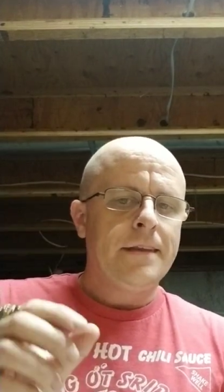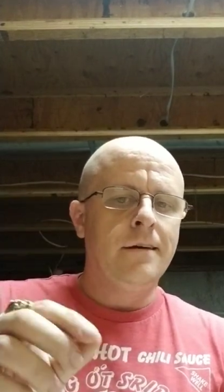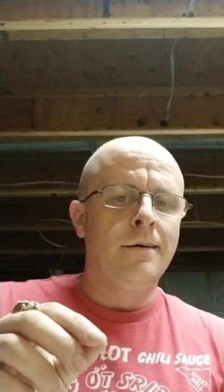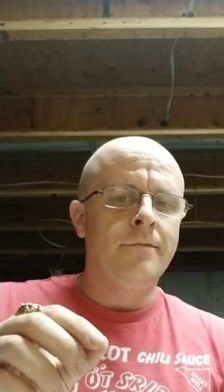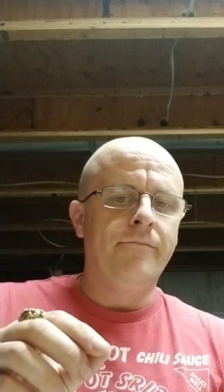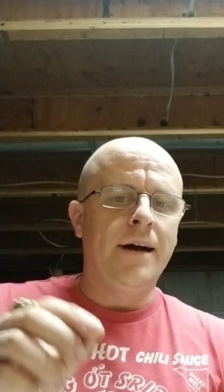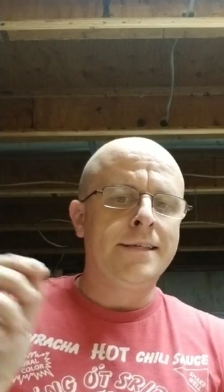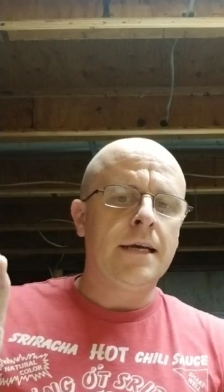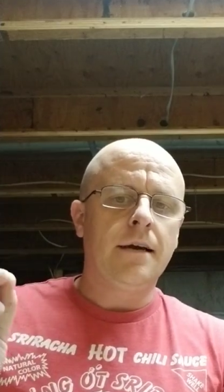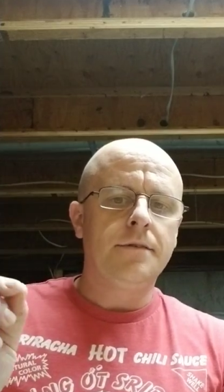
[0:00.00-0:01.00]
I
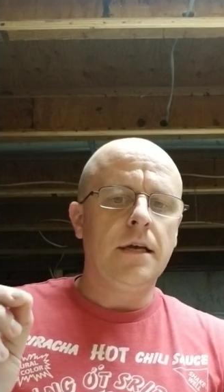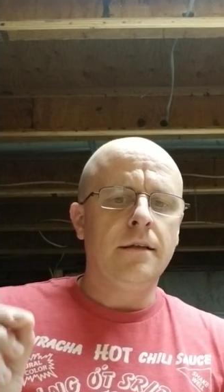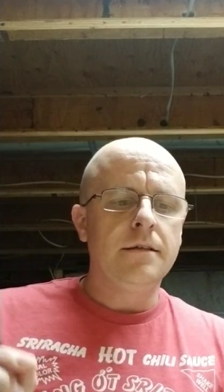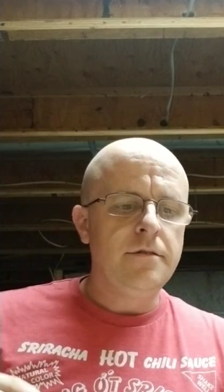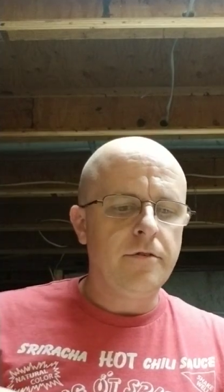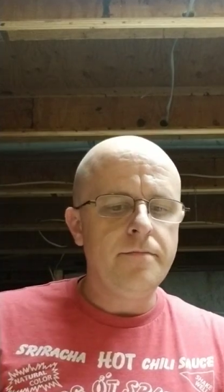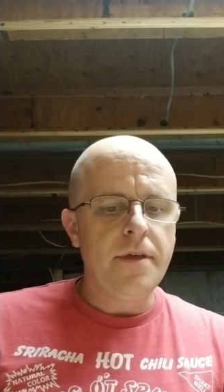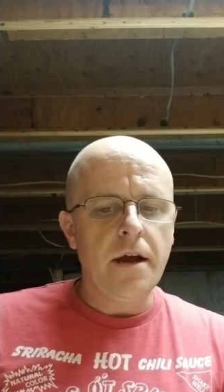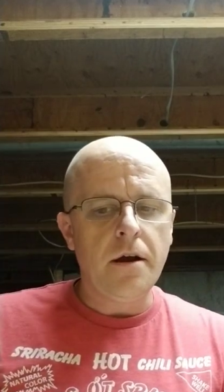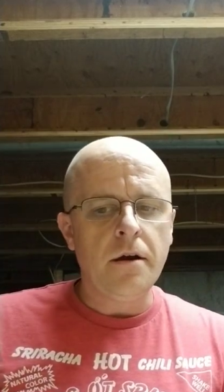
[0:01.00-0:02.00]
take out the LED from
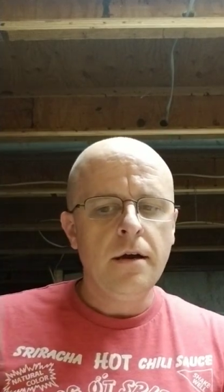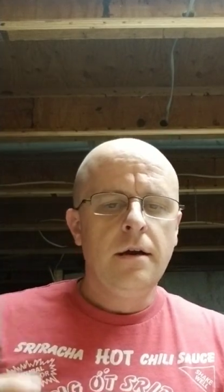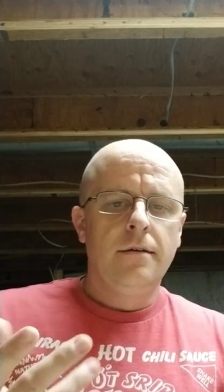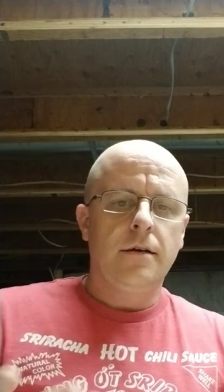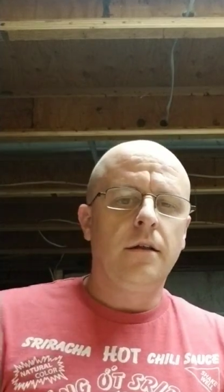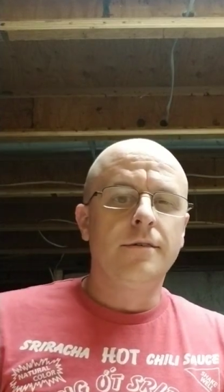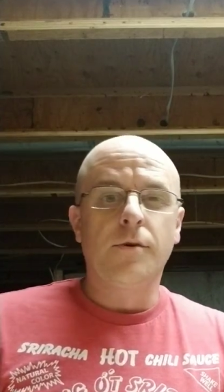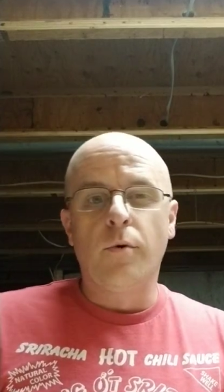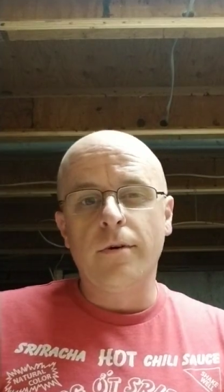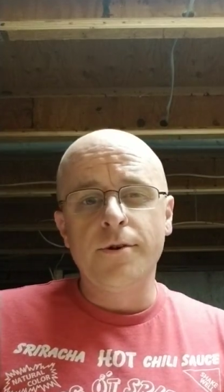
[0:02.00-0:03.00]
there. The color is
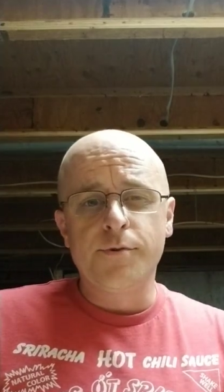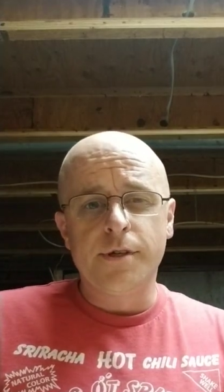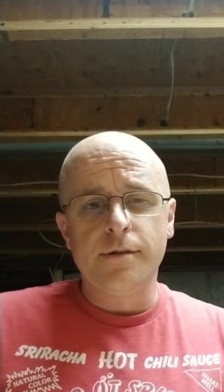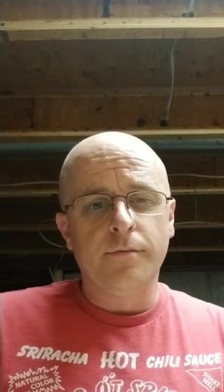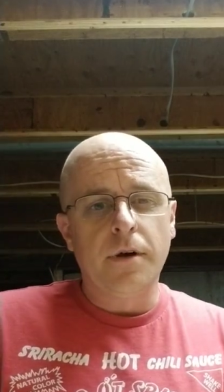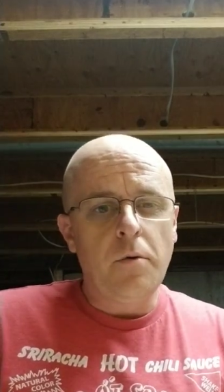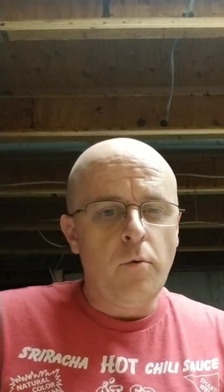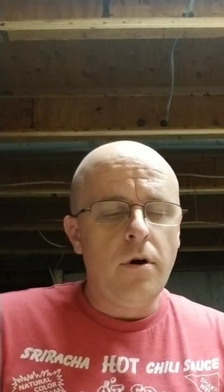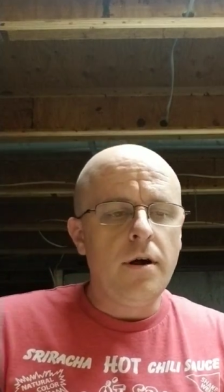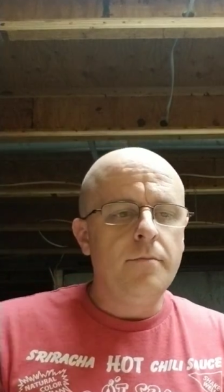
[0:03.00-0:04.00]
orange, which isn't what I
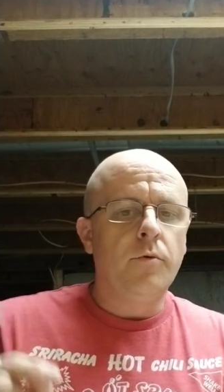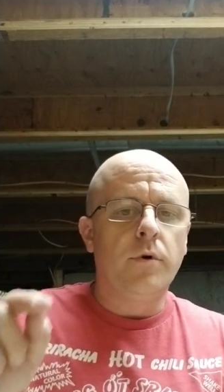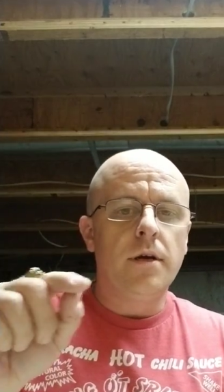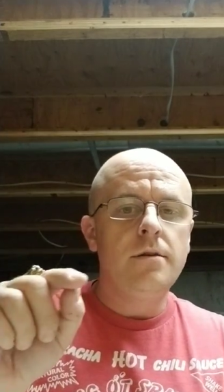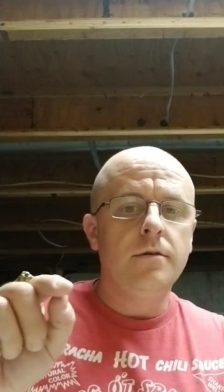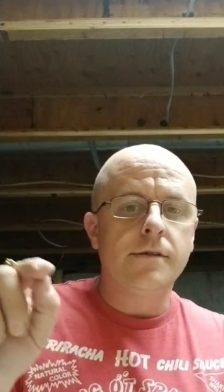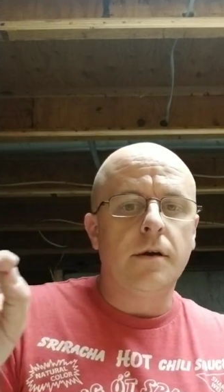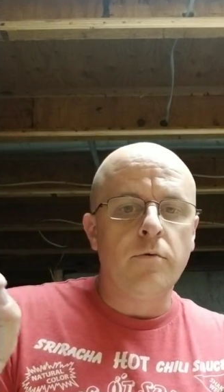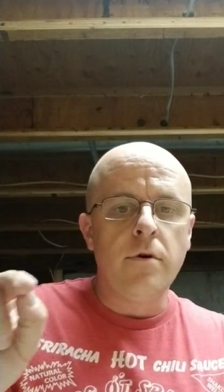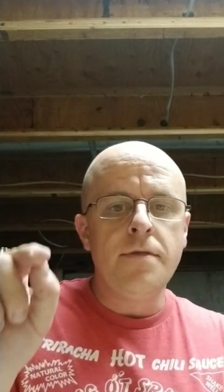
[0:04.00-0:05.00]
want, but what I do is I
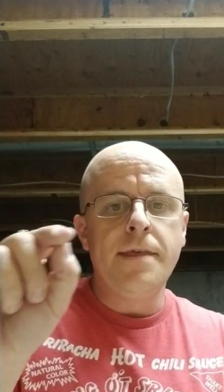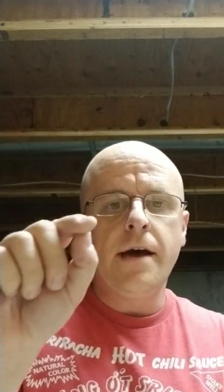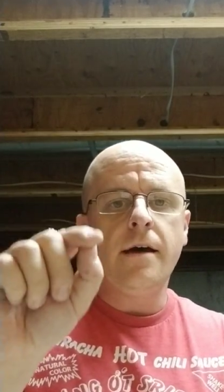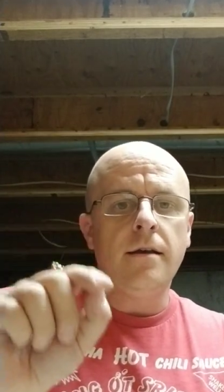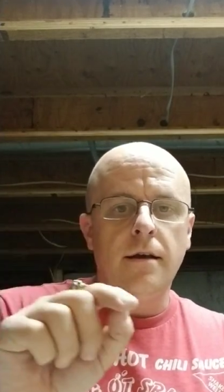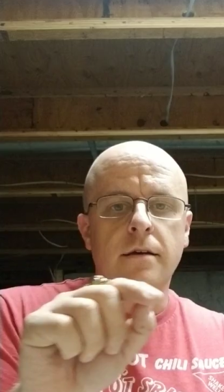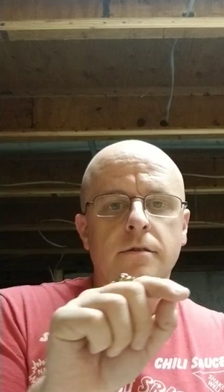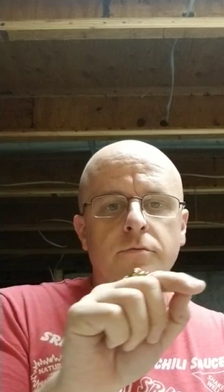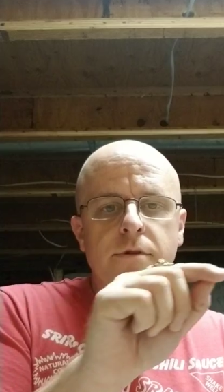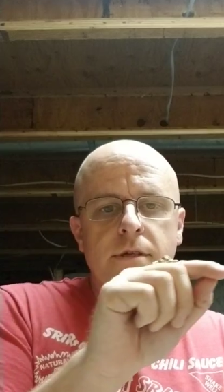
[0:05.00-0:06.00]
run that as
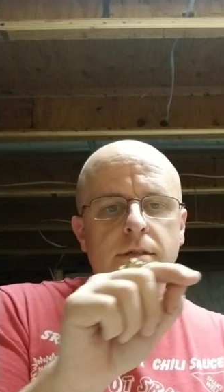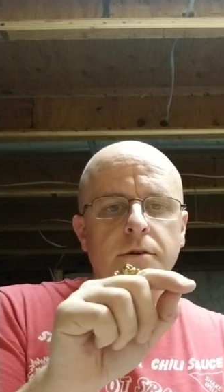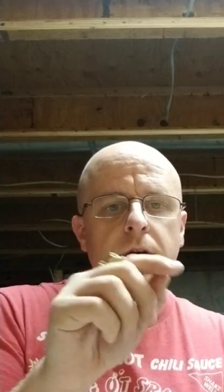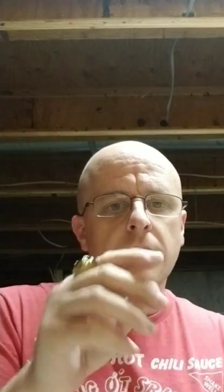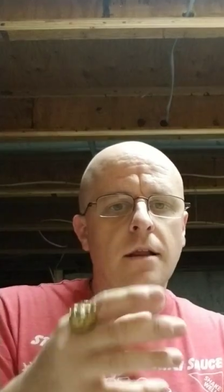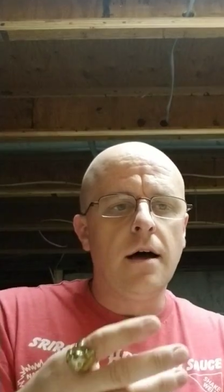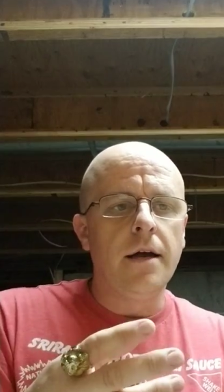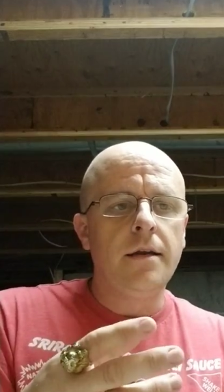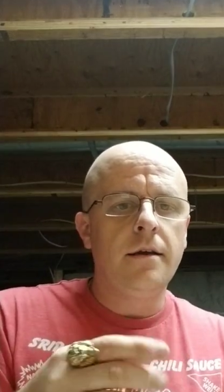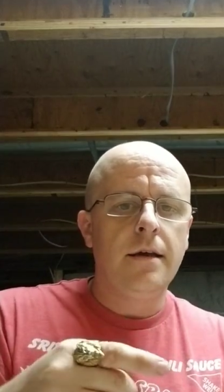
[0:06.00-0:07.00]
a resistor in
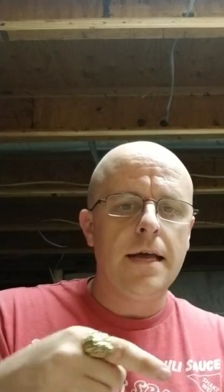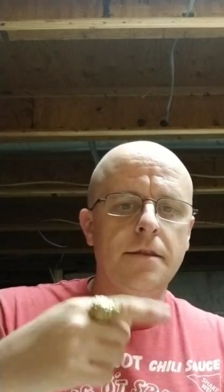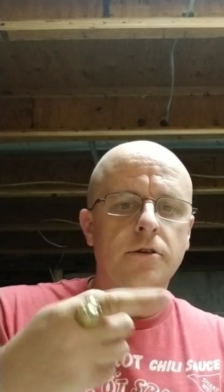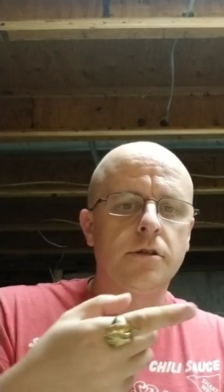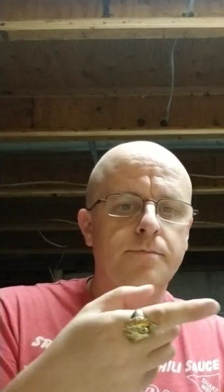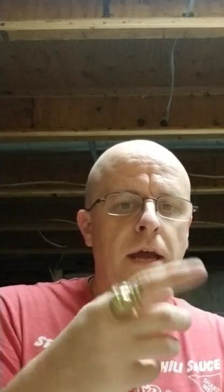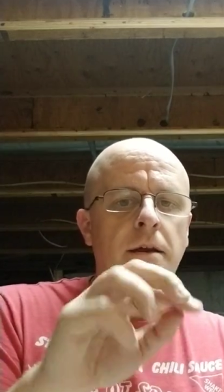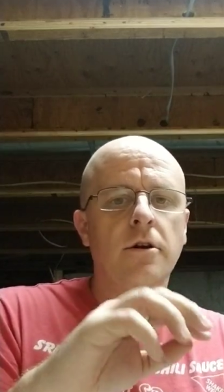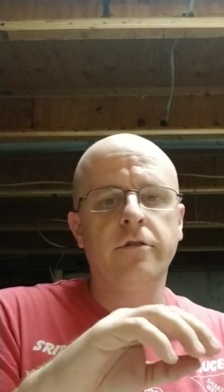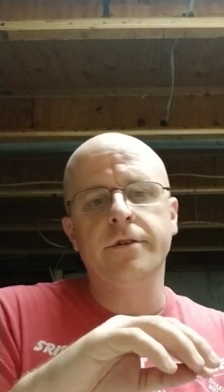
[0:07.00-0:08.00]
line and then just
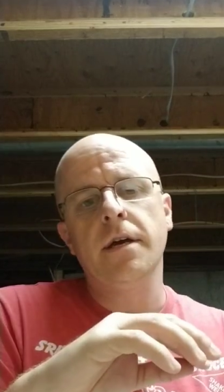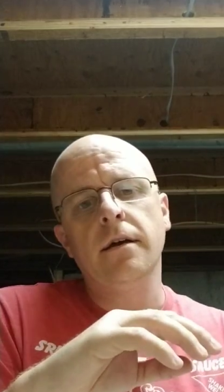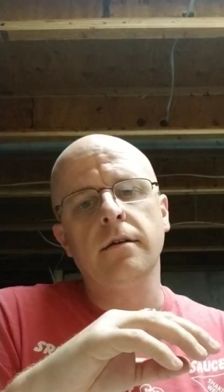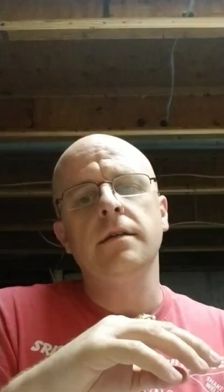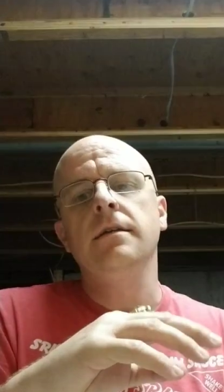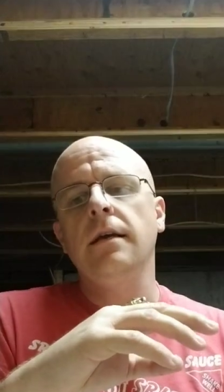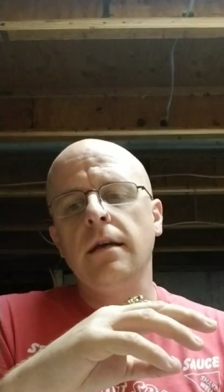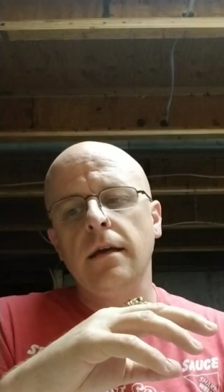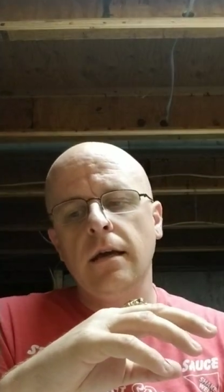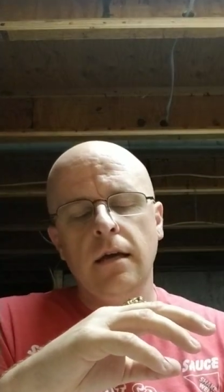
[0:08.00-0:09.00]
paint over the
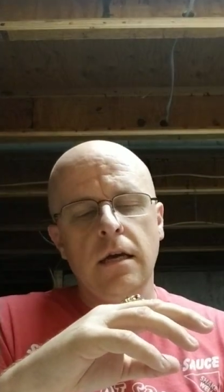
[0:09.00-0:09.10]
LED